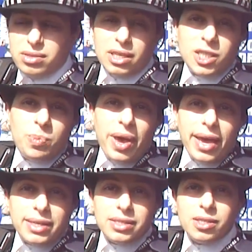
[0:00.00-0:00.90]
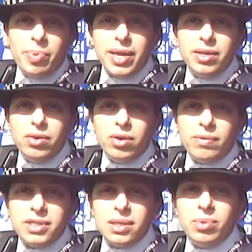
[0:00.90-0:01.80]
Suspects, depending on
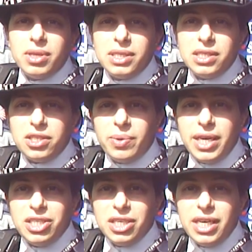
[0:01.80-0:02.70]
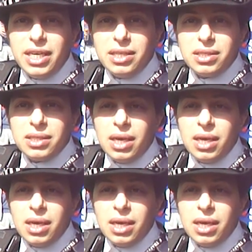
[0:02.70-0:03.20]
obviously what the situation is.